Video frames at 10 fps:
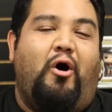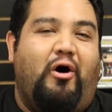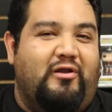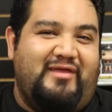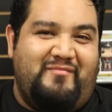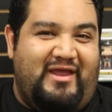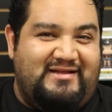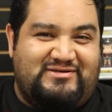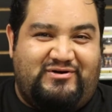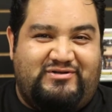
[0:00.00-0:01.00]
All of them
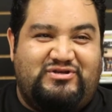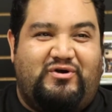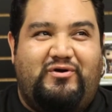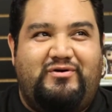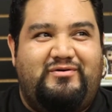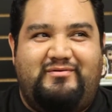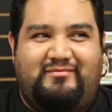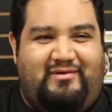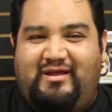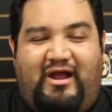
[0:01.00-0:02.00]
entered
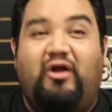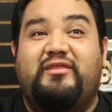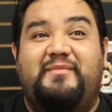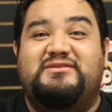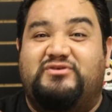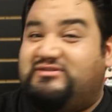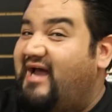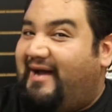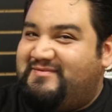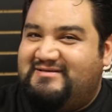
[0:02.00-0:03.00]

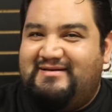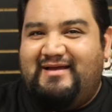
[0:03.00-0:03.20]
tapped.